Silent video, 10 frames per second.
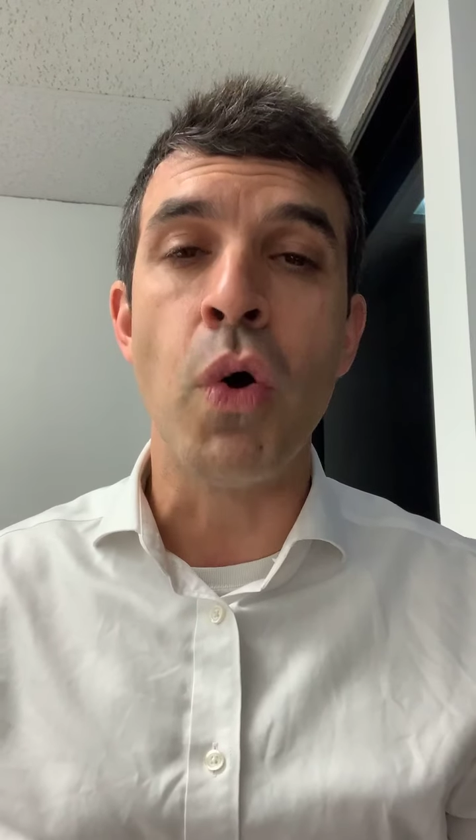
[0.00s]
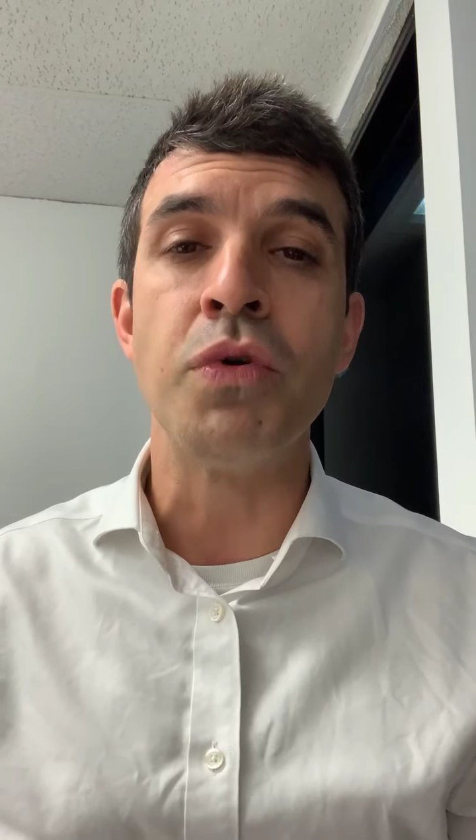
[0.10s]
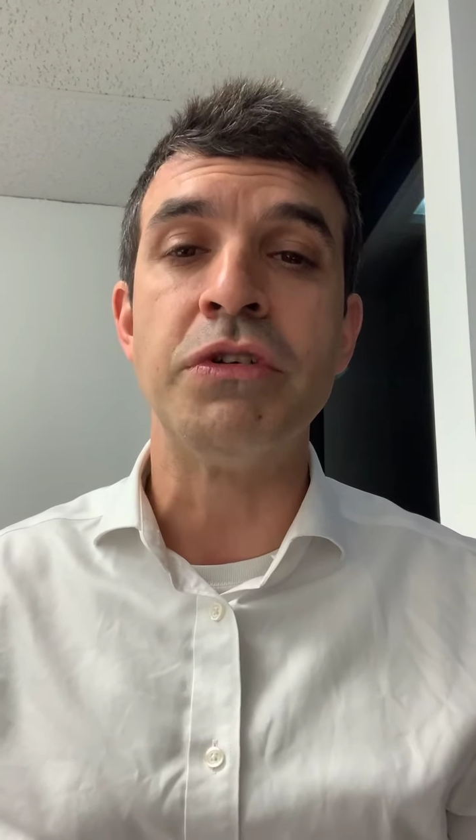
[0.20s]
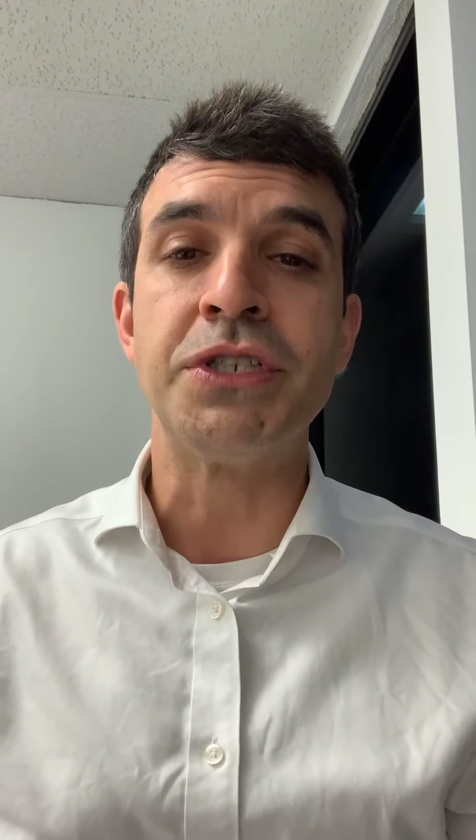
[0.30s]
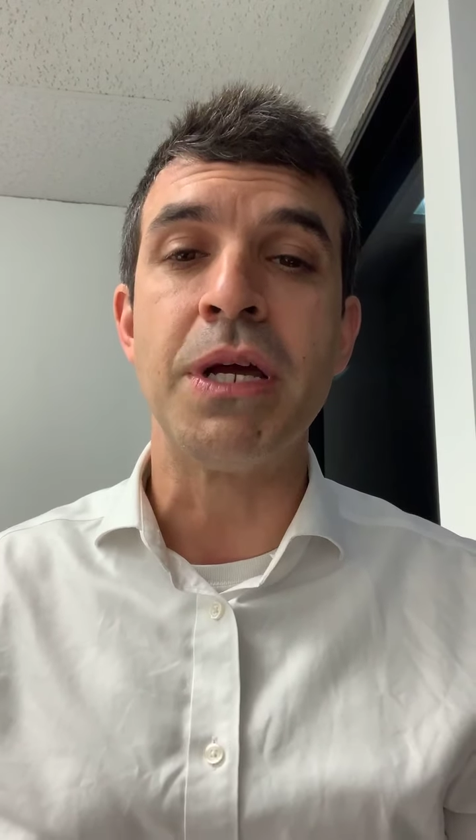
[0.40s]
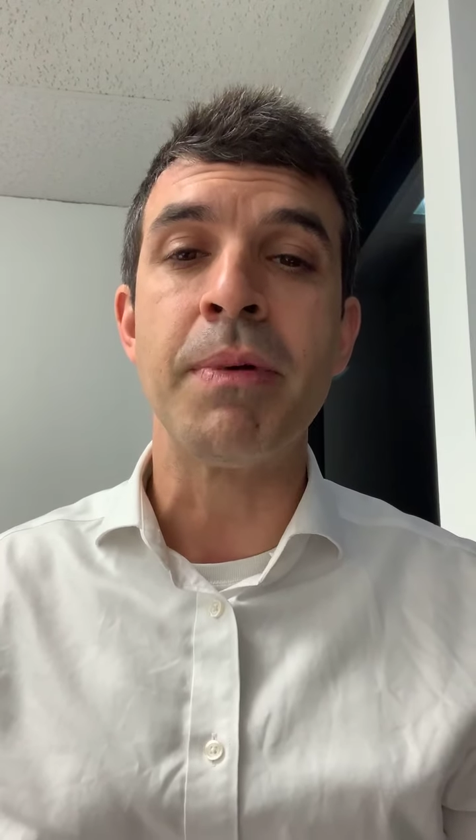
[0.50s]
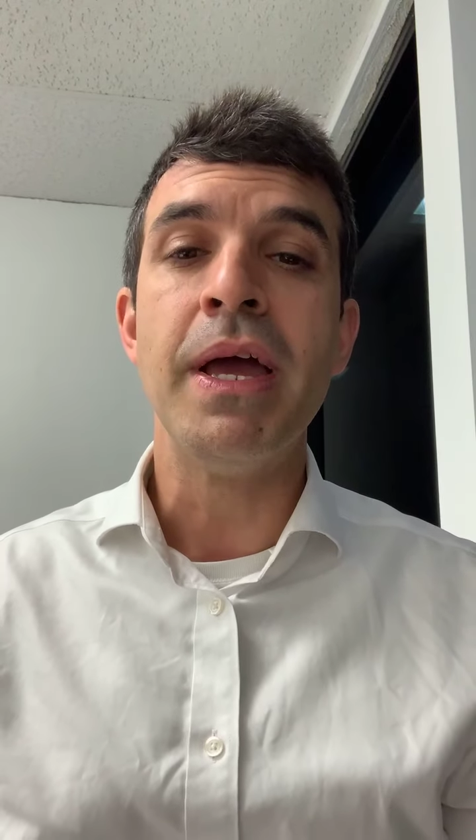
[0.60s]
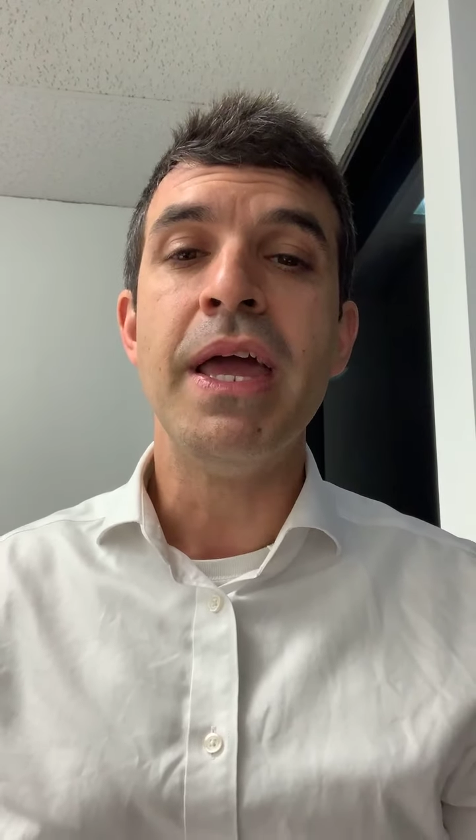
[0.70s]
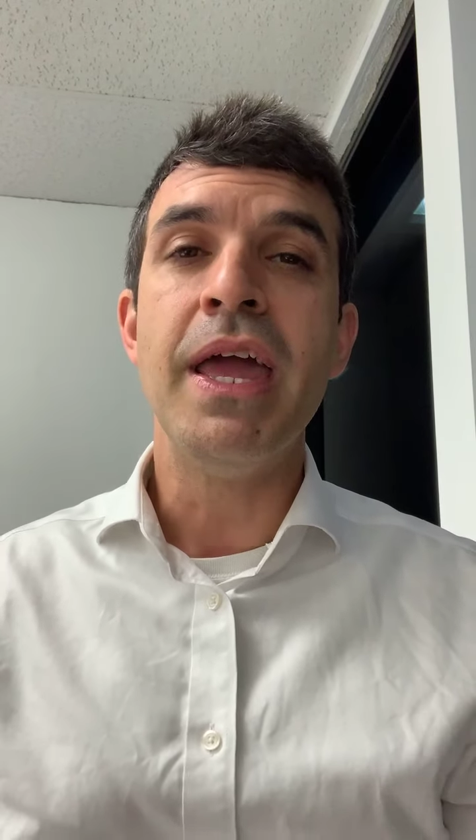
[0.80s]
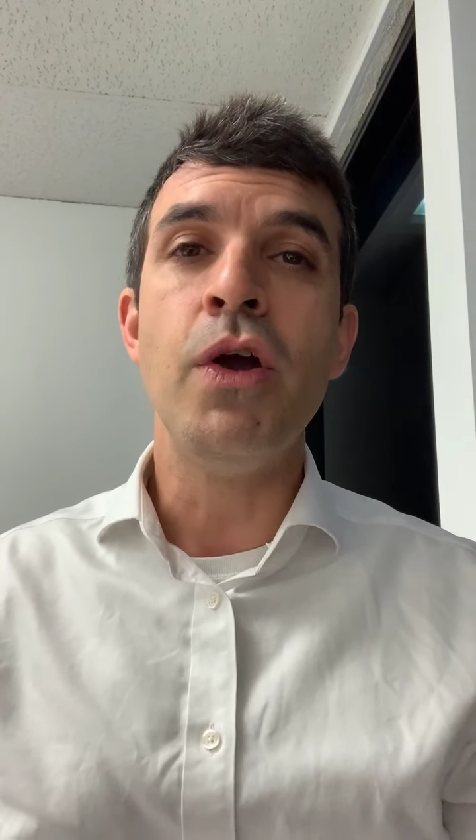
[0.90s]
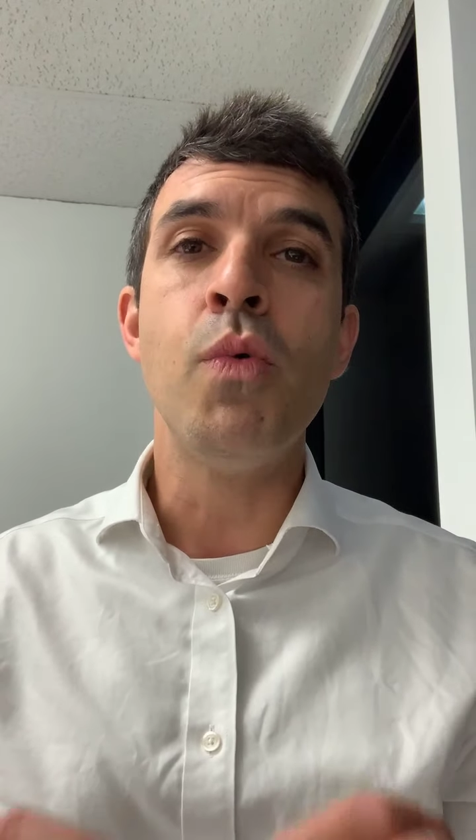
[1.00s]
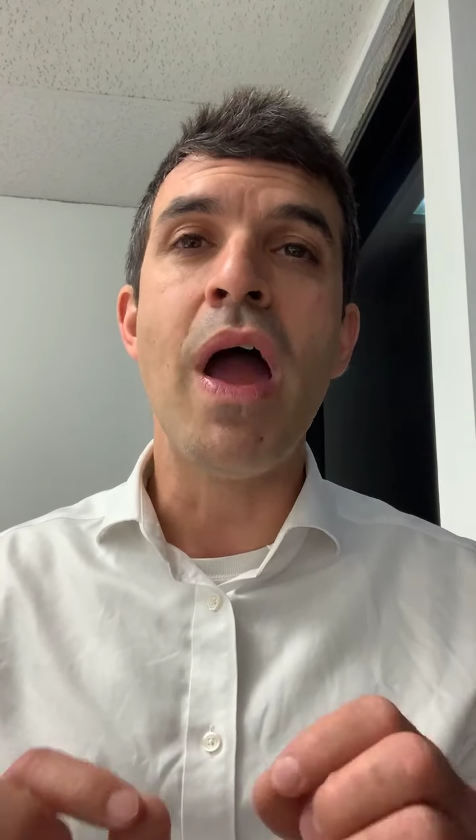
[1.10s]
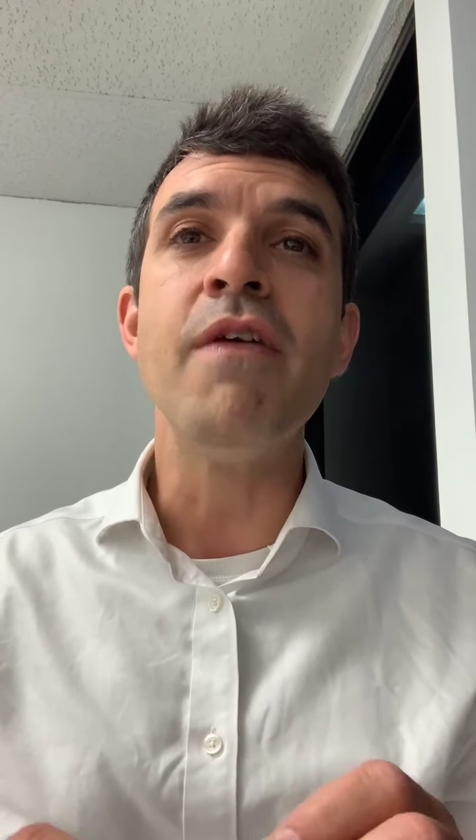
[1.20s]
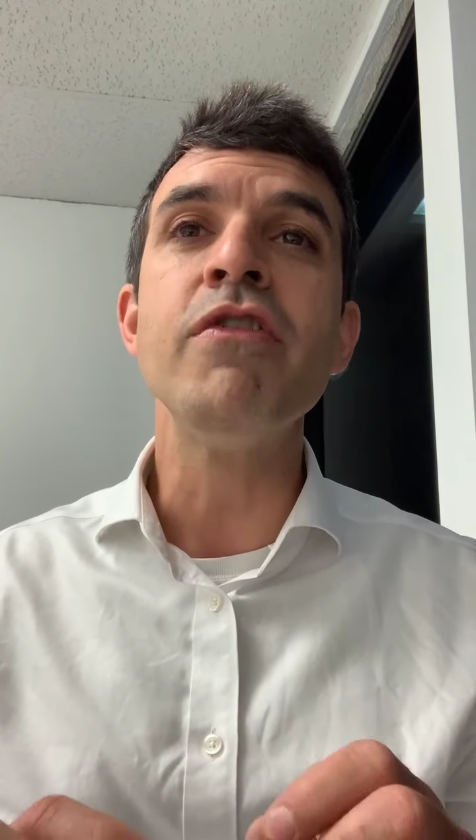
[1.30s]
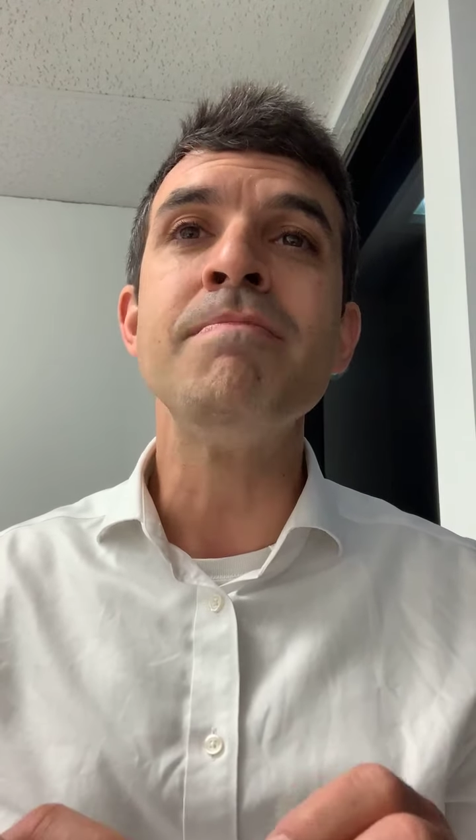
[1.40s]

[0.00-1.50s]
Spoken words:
ownership. Whoever